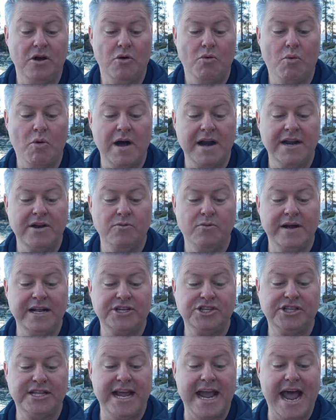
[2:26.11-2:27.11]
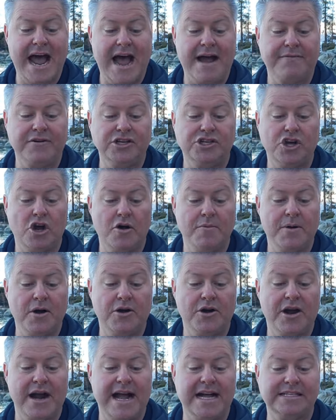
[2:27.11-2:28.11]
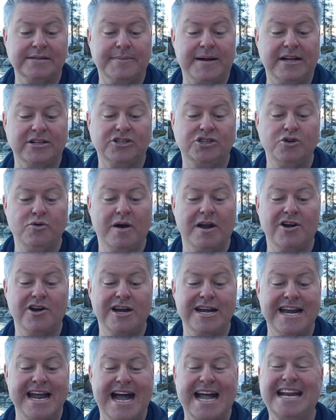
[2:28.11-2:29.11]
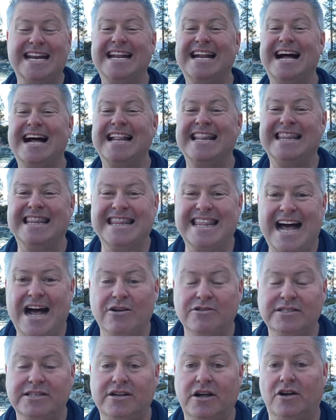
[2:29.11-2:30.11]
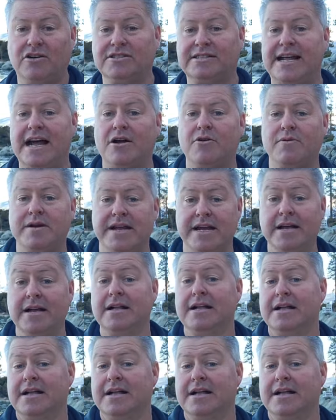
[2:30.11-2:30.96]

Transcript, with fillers: one in which the average homeowner has about $299,000 in equity.